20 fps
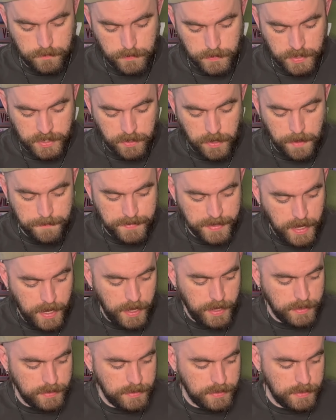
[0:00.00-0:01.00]
So I'm
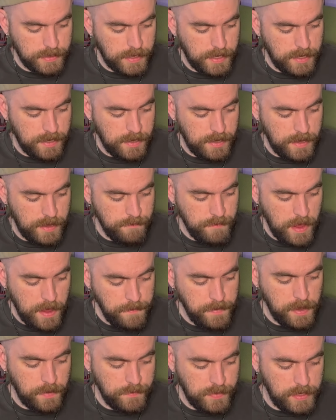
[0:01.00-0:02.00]
not, maybe
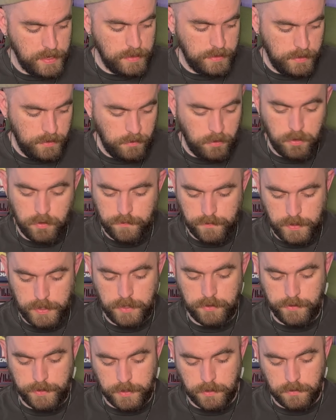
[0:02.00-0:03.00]
I'm being a little overly
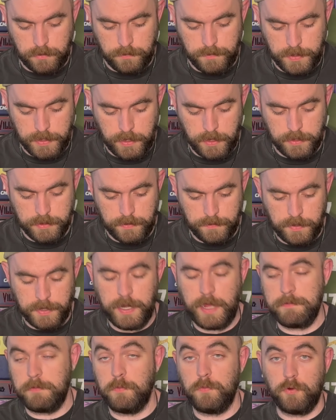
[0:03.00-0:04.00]
critical because of the
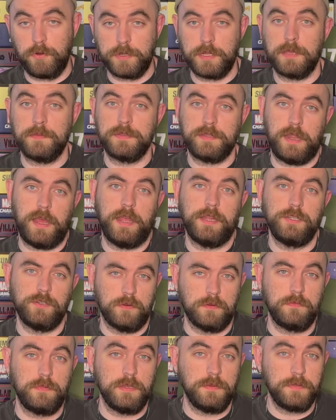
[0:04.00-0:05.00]
type of board games that I
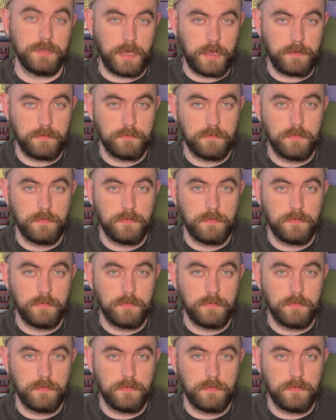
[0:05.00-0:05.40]
normally play.